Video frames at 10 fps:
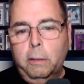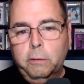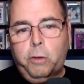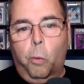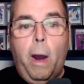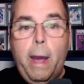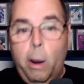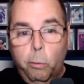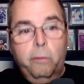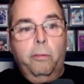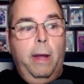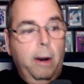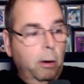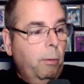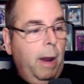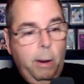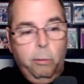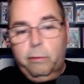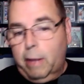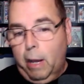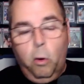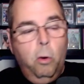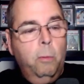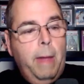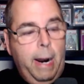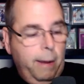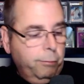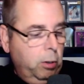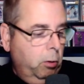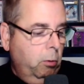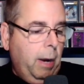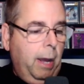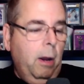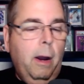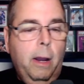So while I was there, while I got home that afternoon, I,